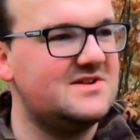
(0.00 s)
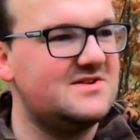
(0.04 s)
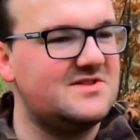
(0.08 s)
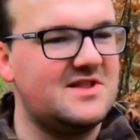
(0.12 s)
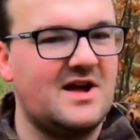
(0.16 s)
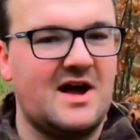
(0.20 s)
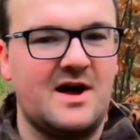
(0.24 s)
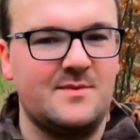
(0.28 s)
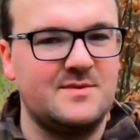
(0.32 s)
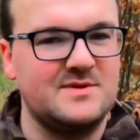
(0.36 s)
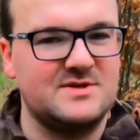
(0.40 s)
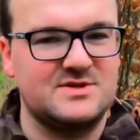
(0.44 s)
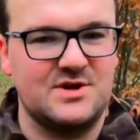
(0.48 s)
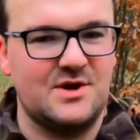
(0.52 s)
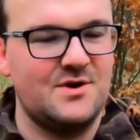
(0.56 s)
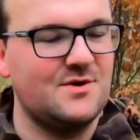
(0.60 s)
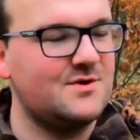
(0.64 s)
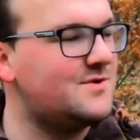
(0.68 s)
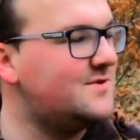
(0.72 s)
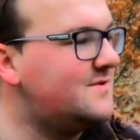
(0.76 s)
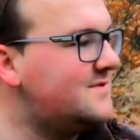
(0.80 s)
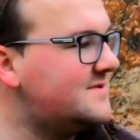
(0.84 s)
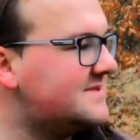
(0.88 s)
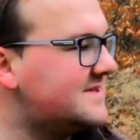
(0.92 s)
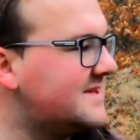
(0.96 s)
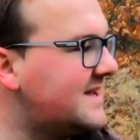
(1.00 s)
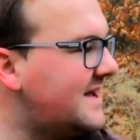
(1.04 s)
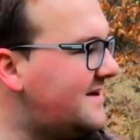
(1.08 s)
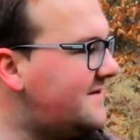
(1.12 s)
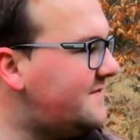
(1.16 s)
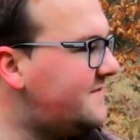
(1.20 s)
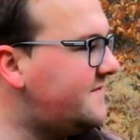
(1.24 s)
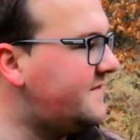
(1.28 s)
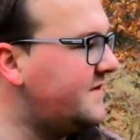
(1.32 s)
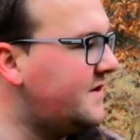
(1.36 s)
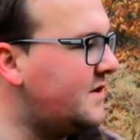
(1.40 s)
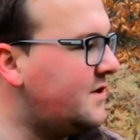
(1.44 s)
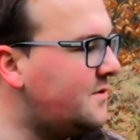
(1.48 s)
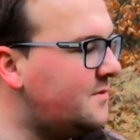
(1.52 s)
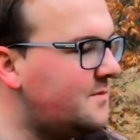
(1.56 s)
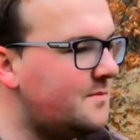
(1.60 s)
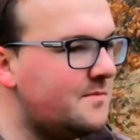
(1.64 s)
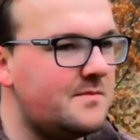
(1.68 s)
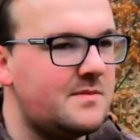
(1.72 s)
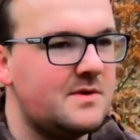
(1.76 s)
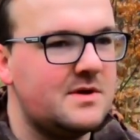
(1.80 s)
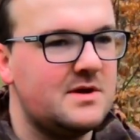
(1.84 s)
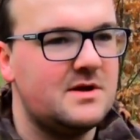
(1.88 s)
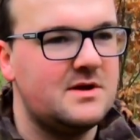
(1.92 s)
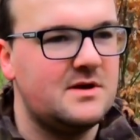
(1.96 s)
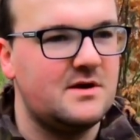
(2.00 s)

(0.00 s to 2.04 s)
That would be so cool to get on film.